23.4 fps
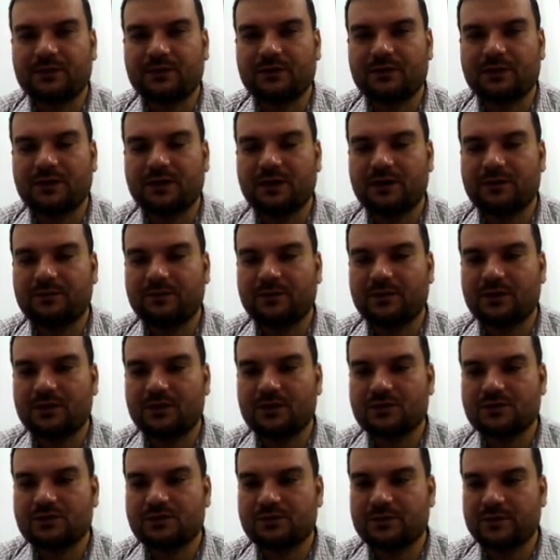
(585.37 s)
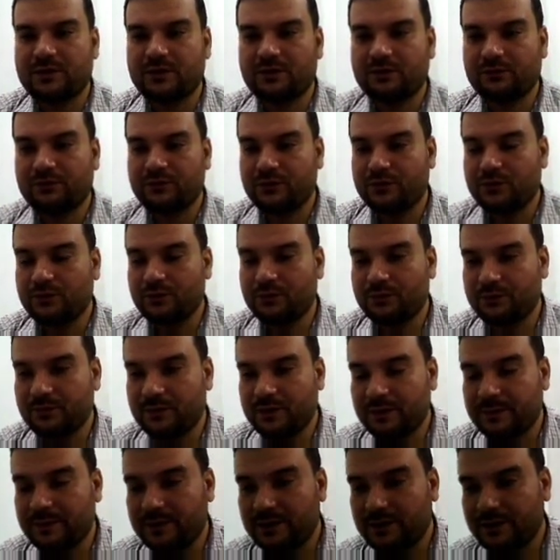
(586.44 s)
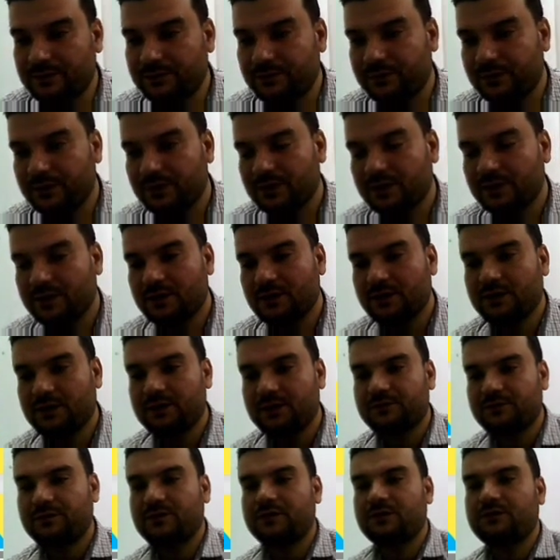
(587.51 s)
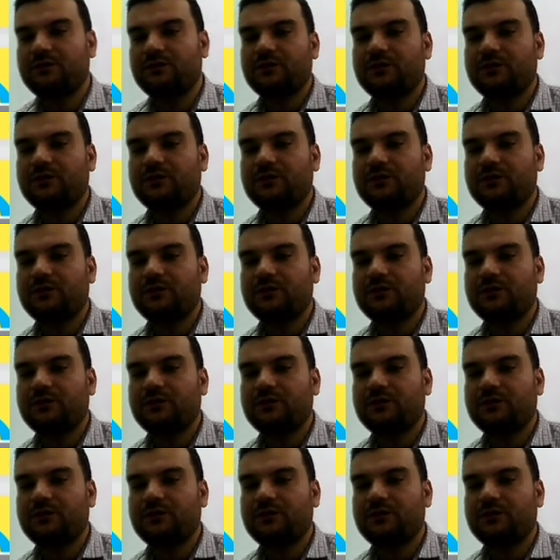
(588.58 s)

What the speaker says: Okay, so many of you, maybe if you